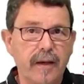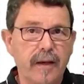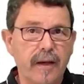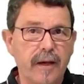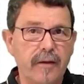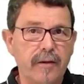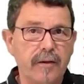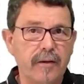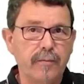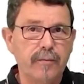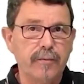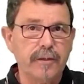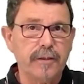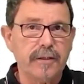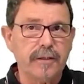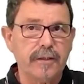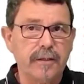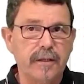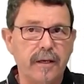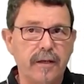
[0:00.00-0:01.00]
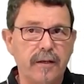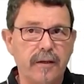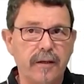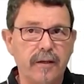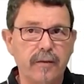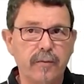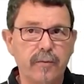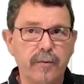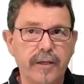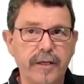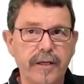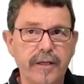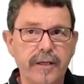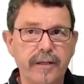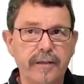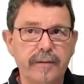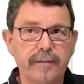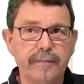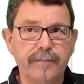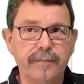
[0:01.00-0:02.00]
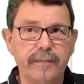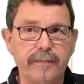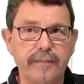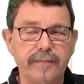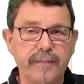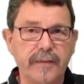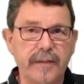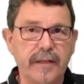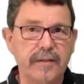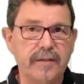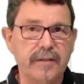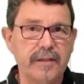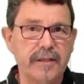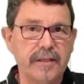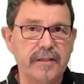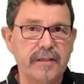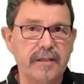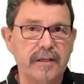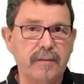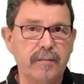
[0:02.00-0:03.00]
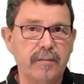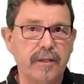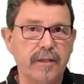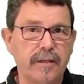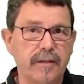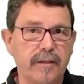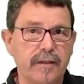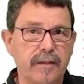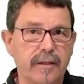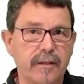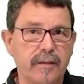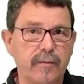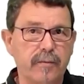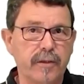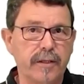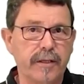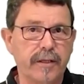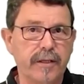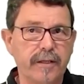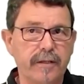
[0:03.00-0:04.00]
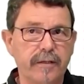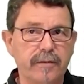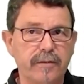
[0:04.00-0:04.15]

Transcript: and you put another one here as an example, and another one here,